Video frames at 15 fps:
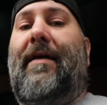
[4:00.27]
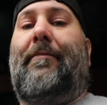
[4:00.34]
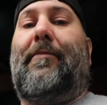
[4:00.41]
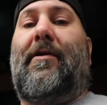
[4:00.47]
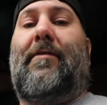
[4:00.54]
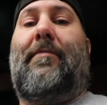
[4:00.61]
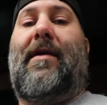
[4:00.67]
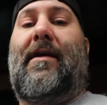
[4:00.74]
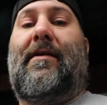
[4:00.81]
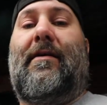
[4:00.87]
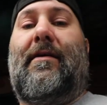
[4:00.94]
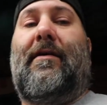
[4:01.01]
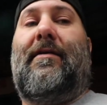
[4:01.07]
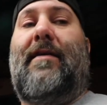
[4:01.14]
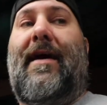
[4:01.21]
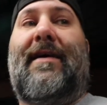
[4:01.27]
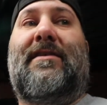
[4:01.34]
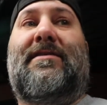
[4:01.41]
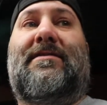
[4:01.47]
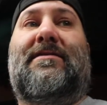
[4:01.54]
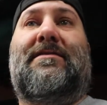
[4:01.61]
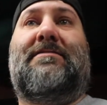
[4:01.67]
I'm gonna make a
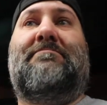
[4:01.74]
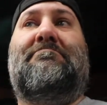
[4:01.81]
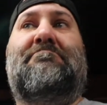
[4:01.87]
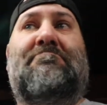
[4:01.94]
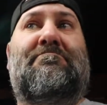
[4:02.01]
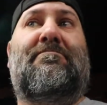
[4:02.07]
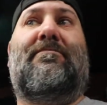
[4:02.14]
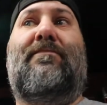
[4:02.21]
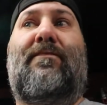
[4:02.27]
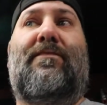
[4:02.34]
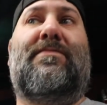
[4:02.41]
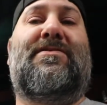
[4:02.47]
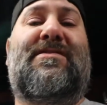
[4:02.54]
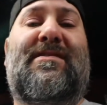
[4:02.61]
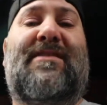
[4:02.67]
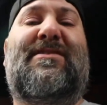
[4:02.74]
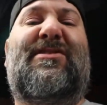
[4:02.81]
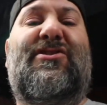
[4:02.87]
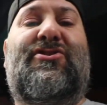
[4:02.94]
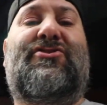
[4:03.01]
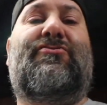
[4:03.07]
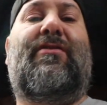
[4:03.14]
nice
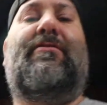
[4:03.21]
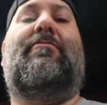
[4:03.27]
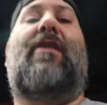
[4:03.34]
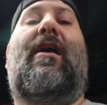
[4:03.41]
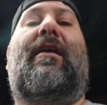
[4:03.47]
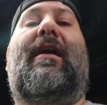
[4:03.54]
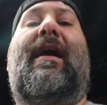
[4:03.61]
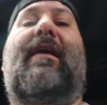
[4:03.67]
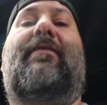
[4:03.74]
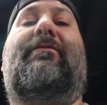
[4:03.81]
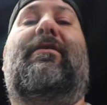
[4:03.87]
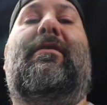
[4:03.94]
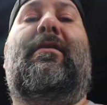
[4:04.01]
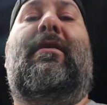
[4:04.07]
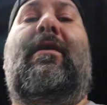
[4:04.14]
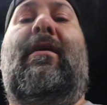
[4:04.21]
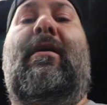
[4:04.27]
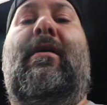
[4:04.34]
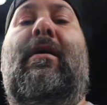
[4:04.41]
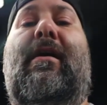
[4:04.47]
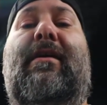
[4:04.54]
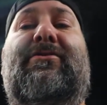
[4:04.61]
60 street rod out of it.
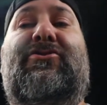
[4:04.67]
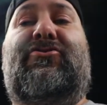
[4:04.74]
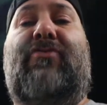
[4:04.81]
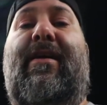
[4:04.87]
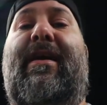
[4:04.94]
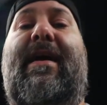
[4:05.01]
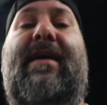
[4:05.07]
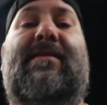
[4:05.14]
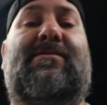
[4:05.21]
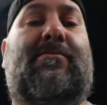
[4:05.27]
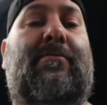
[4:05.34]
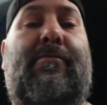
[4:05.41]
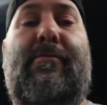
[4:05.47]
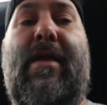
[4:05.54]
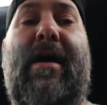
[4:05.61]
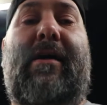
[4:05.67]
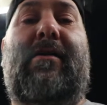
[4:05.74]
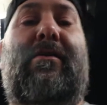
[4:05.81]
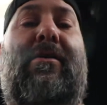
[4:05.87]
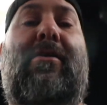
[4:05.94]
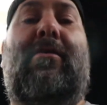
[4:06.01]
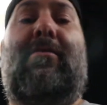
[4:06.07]
Straight axle. Not
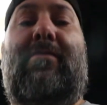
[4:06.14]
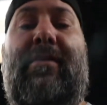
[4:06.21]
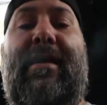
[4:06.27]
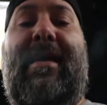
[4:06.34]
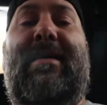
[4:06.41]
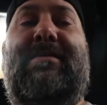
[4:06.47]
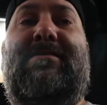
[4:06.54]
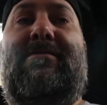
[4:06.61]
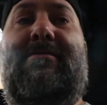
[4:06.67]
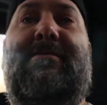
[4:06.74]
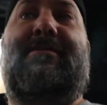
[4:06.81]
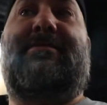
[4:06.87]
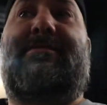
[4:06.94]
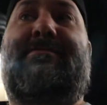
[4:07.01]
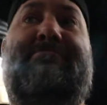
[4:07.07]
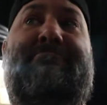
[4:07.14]
gonna call it a gasser, because